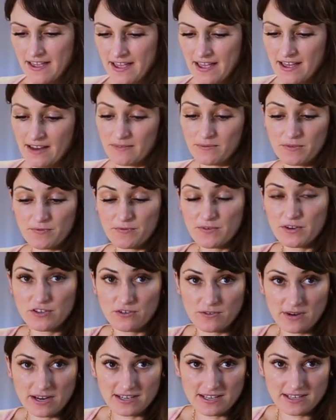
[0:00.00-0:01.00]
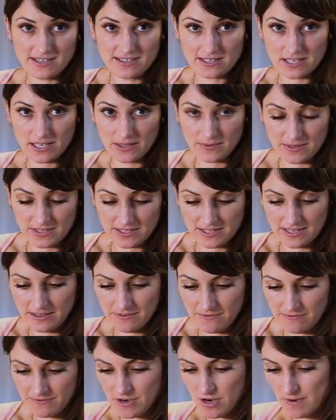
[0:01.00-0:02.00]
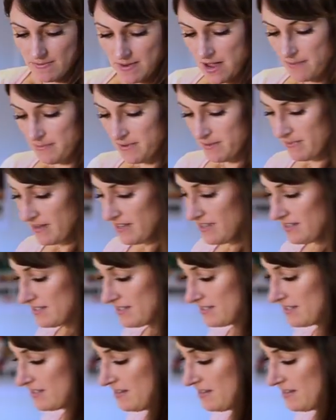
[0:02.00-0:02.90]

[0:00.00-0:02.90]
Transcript: and refrigerated so it would firm up a bit.